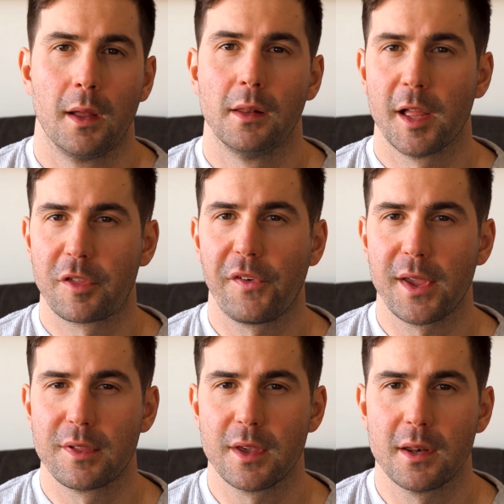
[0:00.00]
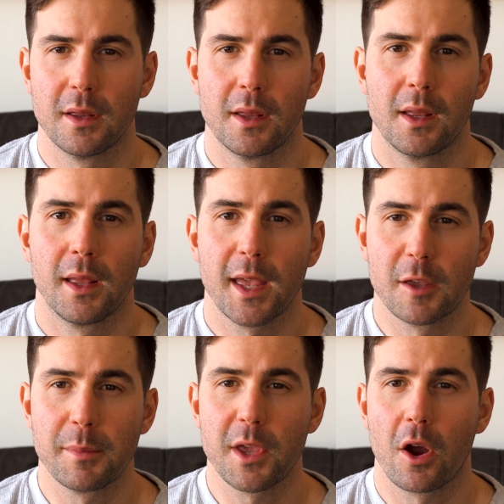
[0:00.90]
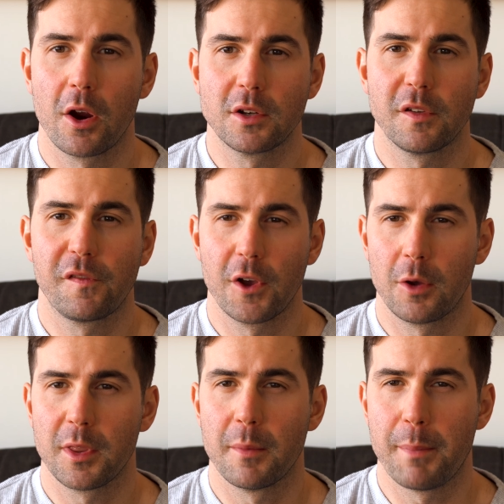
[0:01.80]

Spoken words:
Let's face it, it can be hard to film in the